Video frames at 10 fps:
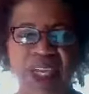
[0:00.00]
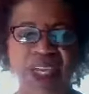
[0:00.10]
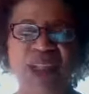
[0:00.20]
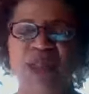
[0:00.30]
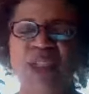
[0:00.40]

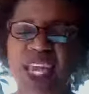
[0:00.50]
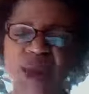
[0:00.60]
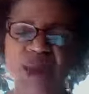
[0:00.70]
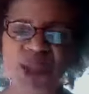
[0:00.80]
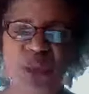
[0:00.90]
So
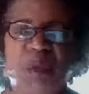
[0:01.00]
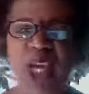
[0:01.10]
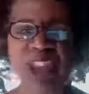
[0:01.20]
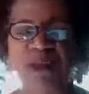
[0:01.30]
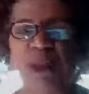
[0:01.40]
thank you so
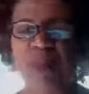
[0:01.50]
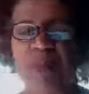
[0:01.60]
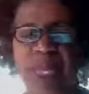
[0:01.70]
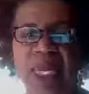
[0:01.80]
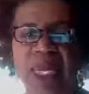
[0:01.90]
much for
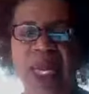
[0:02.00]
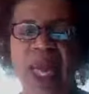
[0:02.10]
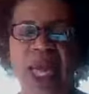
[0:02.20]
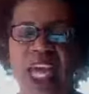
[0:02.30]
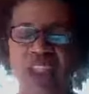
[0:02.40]
being
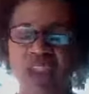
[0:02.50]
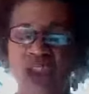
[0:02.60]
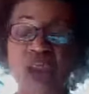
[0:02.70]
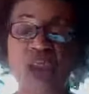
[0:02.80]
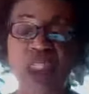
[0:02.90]
and
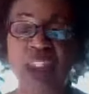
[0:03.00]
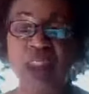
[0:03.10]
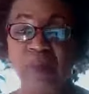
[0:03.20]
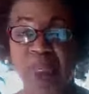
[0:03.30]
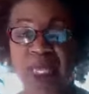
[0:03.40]
choosing
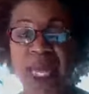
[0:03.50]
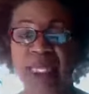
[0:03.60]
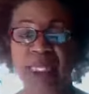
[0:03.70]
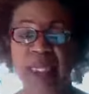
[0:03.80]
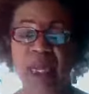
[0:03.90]
to be
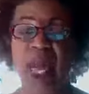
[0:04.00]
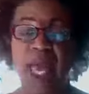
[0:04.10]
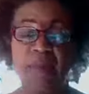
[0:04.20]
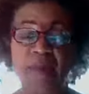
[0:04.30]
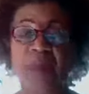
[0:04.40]

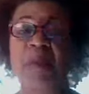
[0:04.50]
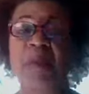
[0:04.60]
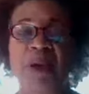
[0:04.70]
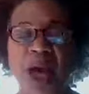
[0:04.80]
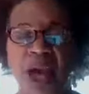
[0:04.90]
a
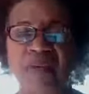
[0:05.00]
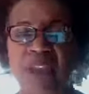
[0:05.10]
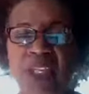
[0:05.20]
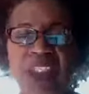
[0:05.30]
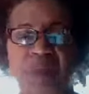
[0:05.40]
member of
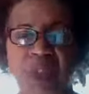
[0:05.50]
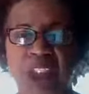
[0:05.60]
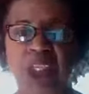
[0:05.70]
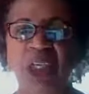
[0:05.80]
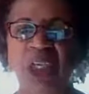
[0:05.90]
this
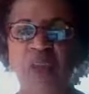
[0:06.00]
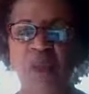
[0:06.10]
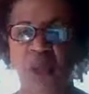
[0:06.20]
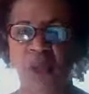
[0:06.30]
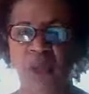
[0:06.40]
particular
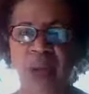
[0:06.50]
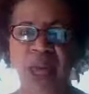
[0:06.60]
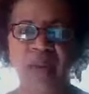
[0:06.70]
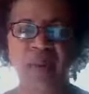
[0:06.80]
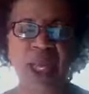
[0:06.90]

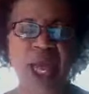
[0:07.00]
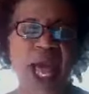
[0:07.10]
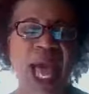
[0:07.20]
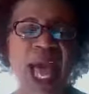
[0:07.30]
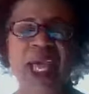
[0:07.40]
program.
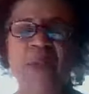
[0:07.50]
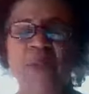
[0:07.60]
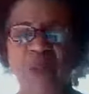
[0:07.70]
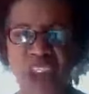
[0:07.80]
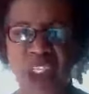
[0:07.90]
I
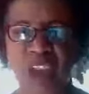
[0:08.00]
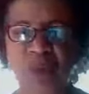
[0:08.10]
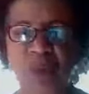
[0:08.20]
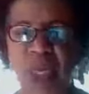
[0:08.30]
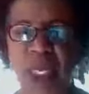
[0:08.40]
appreciate
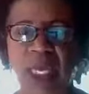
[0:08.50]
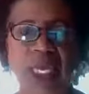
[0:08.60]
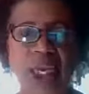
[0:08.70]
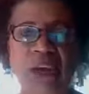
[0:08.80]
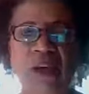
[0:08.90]
you being
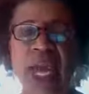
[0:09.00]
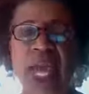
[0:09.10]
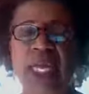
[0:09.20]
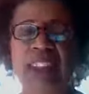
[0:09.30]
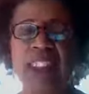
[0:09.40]
here.
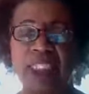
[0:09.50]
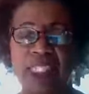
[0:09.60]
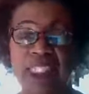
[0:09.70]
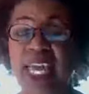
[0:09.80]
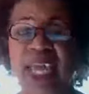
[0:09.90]
And
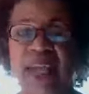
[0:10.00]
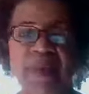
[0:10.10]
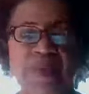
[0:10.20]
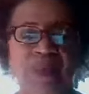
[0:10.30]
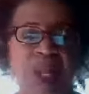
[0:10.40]
today,
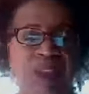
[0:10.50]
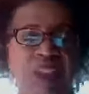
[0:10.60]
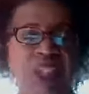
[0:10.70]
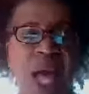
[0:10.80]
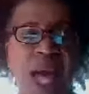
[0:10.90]

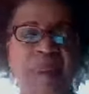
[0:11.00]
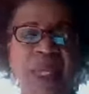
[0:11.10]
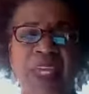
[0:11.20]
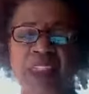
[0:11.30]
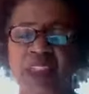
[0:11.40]
the
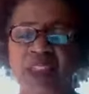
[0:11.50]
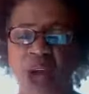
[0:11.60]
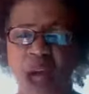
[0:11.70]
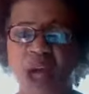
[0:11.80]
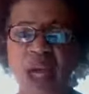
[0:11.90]
topic is
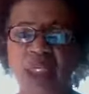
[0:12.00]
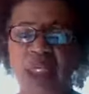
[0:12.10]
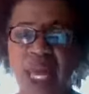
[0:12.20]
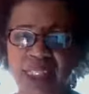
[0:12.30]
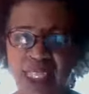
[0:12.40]
on,
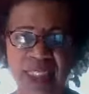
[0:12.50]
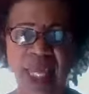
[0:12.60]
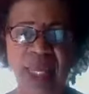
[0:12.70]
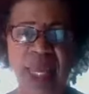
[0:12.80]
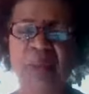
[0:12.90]
as I
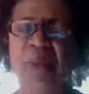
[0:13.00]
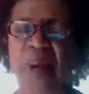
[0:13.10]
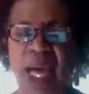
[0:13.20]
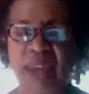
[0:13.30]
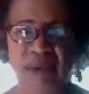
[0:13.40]
stated,
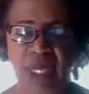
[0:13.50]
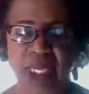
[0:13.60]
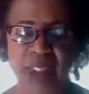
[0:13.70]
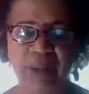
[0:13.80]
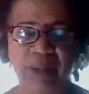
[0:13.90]

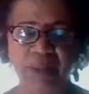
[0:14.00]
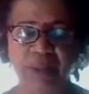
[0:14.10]
mindfulness.